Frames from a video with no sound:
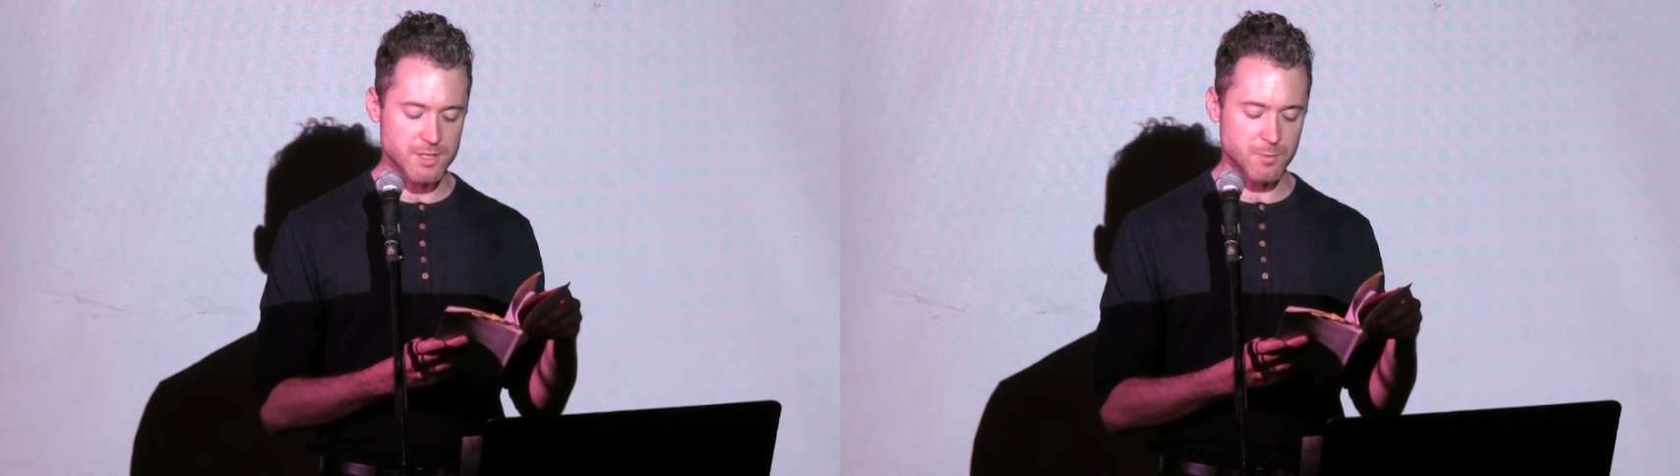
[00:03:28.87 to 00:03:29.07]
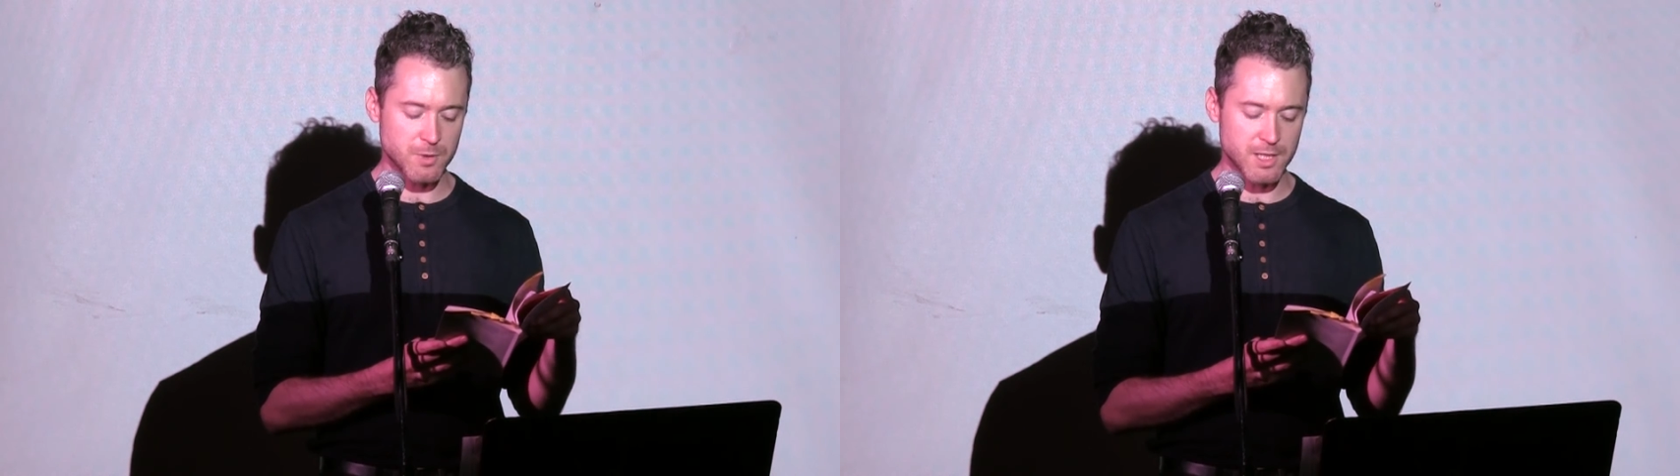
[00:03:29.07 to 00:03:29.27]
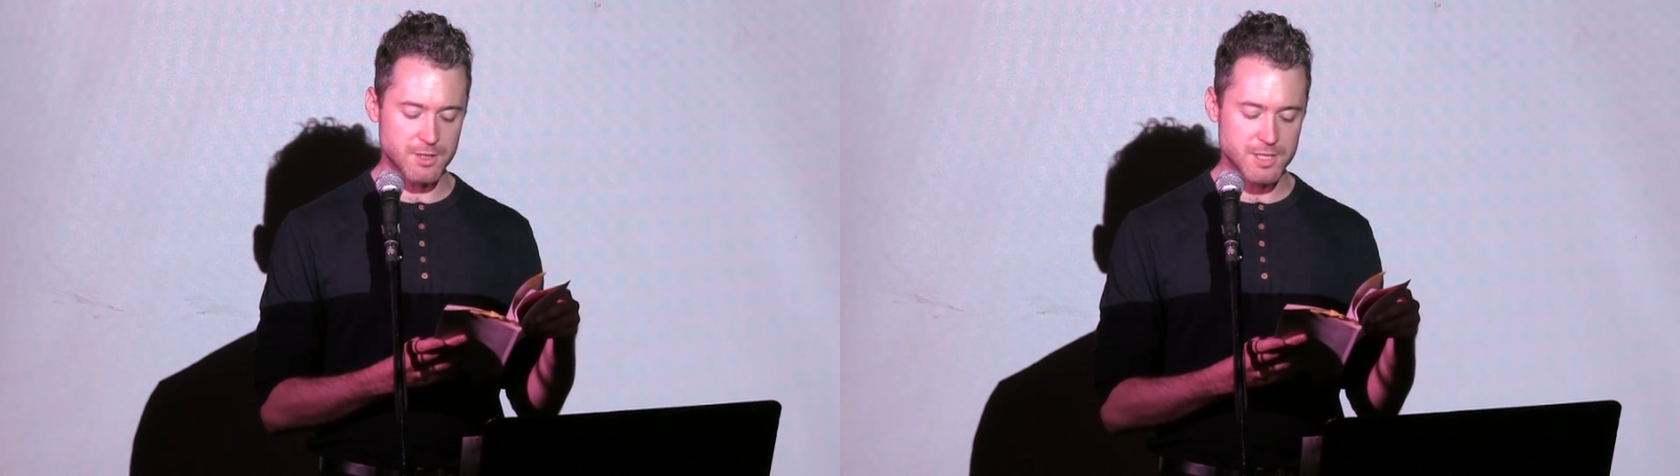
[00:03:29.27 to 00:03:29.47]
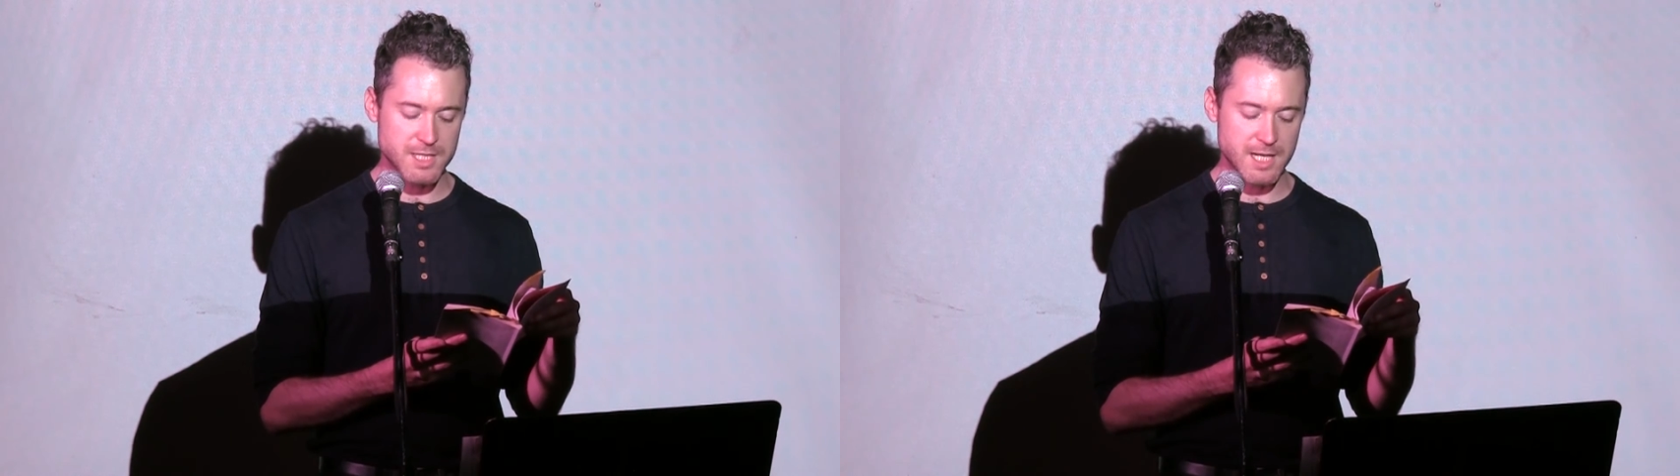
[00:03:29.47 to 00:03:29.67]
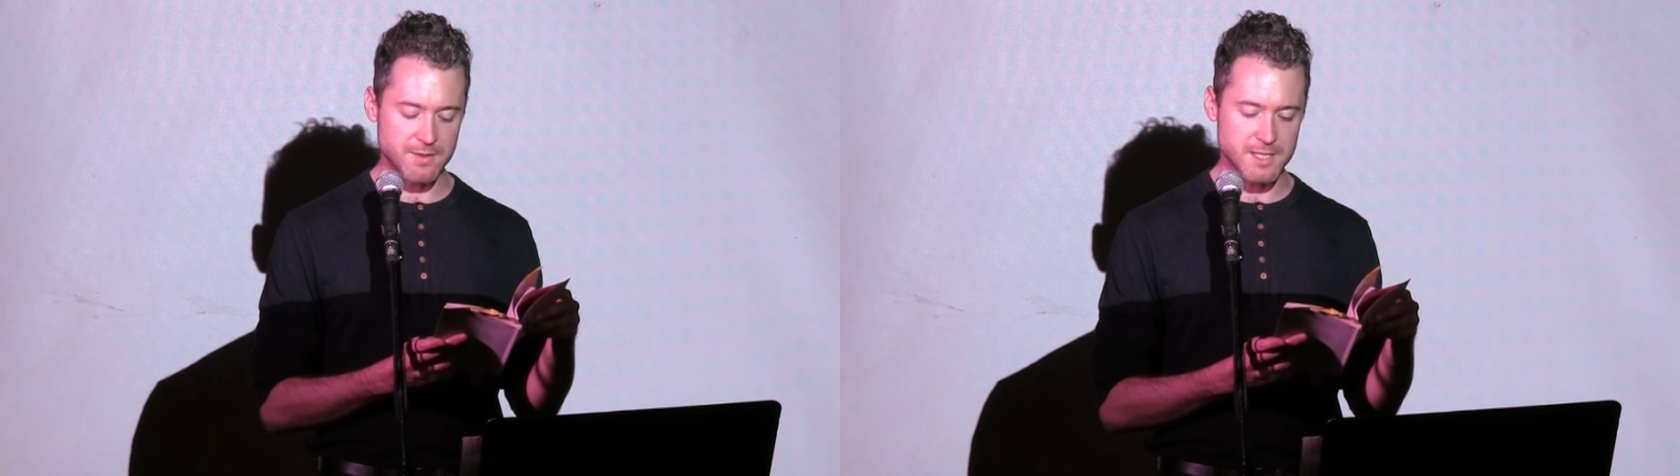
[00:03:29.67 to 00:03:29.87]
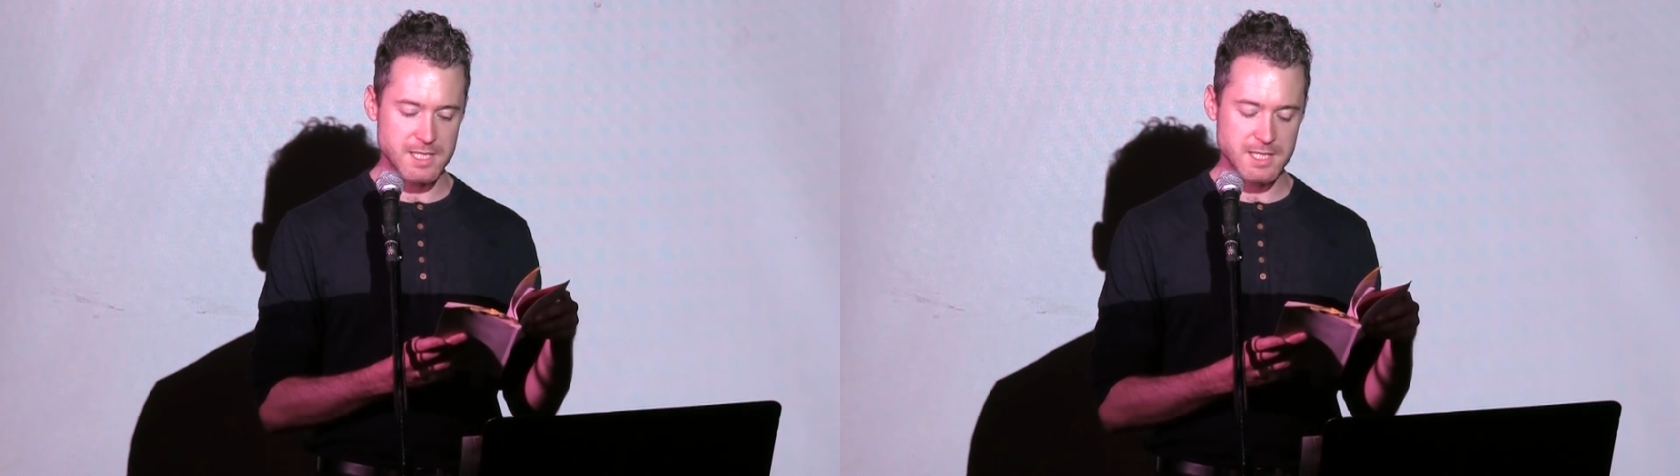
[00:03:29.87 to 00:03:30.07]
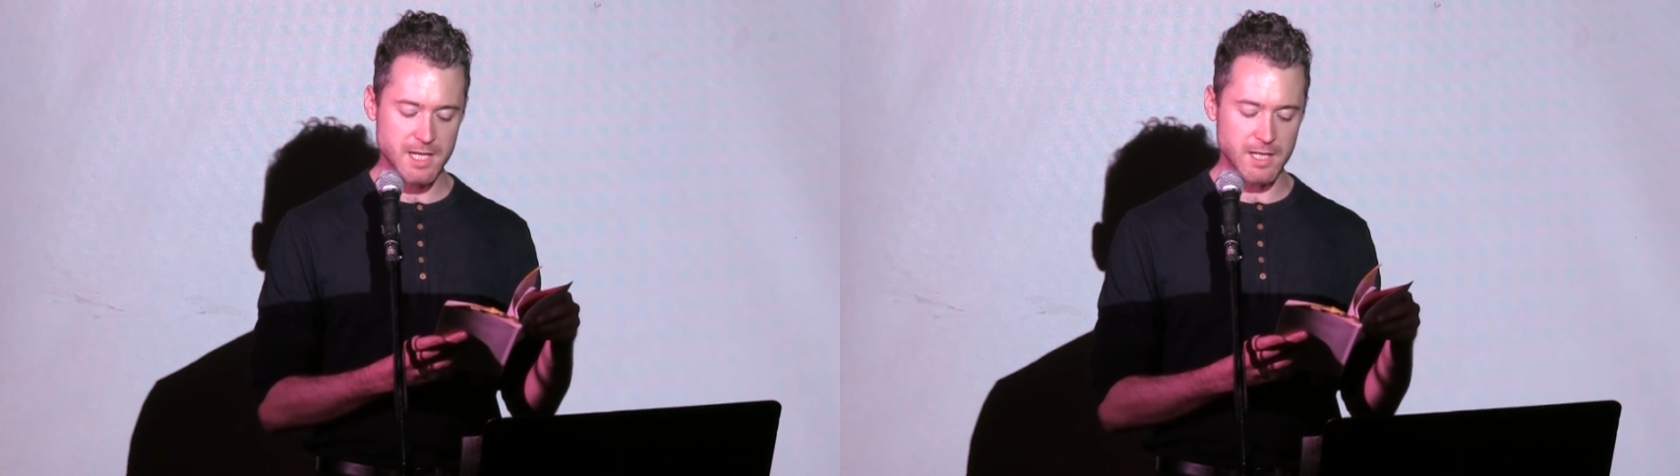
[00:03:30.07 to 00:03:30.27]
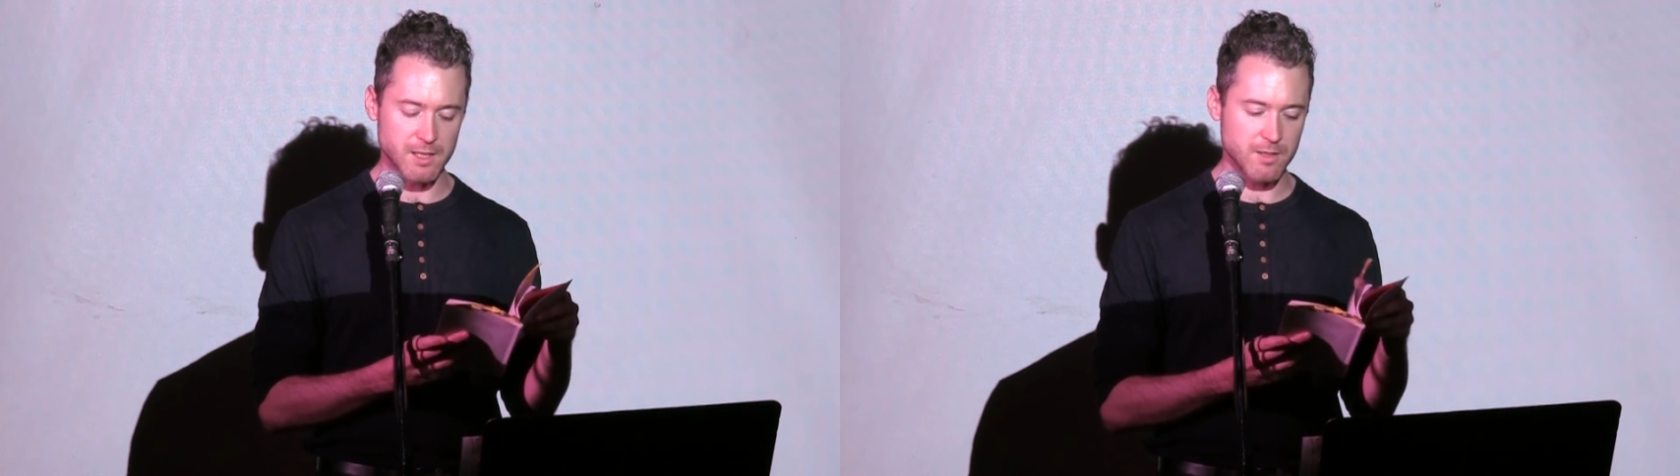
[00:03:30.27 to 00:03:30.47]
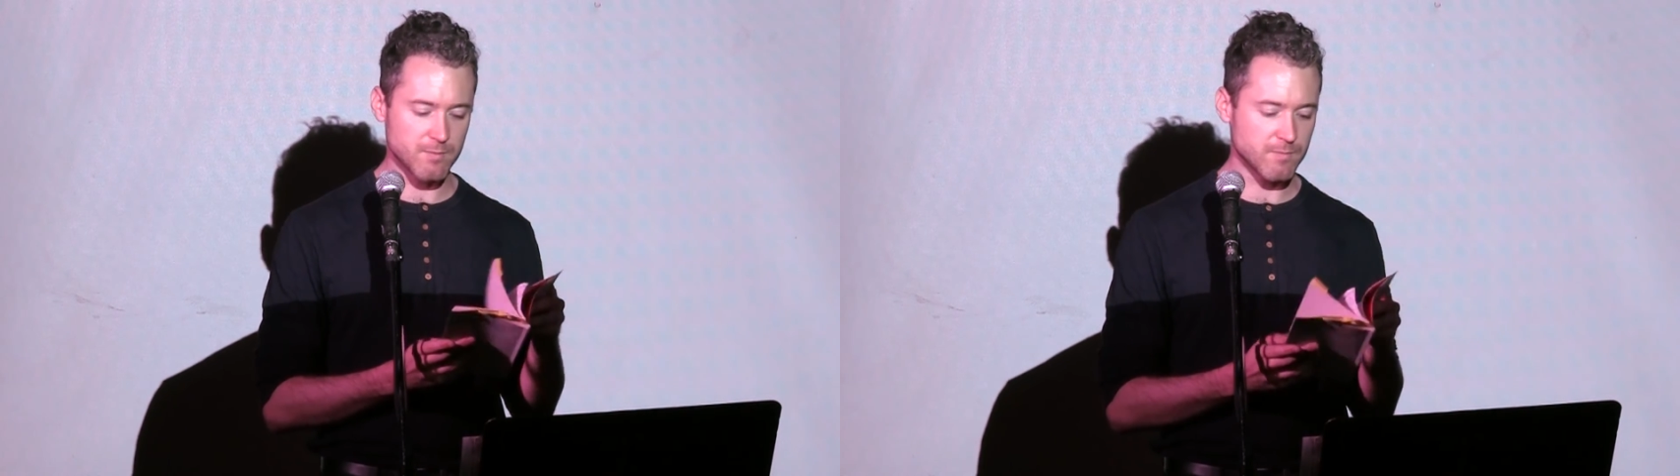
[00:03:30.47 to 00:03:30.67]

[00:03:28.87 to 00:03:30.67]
would understand this snake?